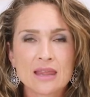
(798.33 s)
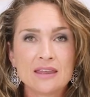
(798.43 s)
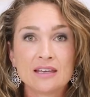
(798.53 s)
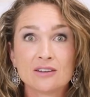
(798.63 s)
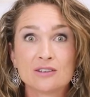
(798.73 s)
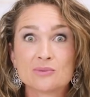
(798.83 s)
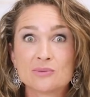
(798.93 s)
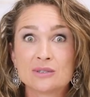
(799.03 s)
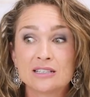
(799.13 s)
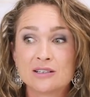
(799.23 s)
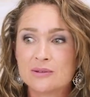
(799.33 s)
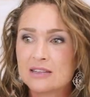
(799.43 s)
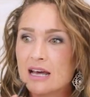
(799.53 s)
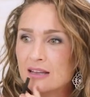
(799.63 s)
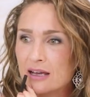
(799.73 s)
I think it looks really good
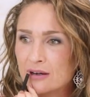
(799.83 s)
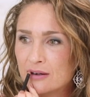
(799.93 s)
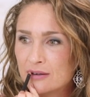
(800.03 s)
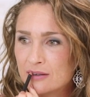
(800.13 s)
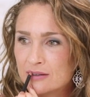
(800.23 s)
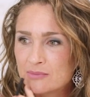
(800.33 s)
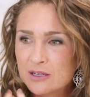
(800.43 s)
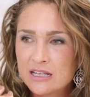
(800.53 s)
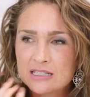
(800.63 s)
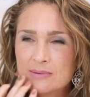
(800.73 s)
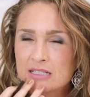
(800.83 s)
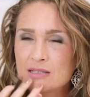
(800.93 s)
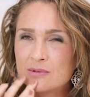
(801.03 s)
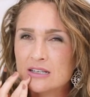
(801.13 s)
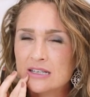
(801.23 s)
with that liner. Just when it,
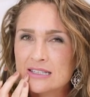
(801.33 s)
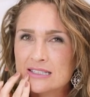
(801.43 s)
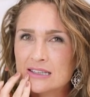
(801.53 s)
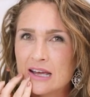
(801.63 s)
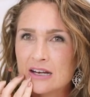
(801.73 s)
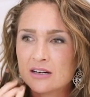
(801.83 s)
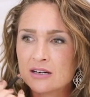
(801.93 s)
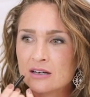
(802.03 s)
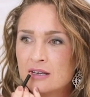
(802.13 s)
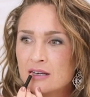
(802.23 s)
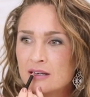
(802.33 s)
especially when it is lighter,